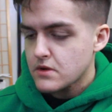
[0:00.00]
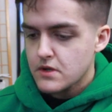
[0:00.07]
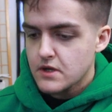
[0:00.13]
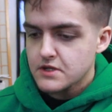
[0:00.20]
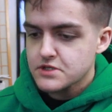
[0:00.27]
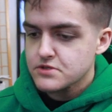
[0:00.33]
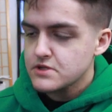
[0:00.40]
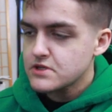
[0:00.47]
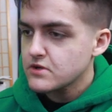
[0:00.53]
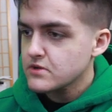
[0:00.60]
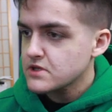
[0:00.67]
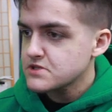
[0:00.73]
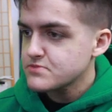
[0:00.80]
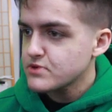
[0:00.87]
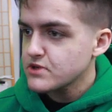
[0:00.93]
Actually, no,
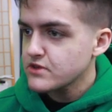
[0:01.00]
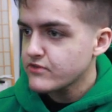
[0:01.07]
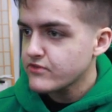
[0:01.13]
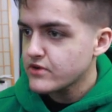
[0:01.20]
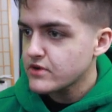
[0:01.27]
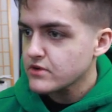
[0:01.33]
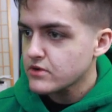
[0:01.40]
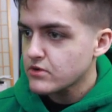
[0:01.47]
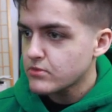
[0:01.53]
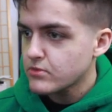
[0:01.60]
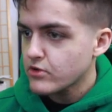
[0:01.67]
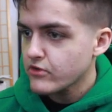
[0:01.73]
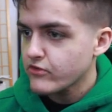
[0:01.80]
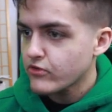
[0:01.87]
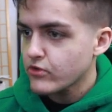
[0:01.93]
let's bring the foot a little
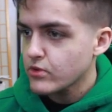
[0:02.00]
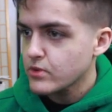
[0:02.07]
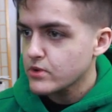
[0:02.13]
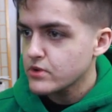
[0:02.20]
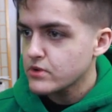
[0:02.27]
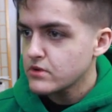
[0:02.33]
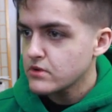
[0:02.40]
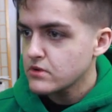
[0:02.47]
more forward.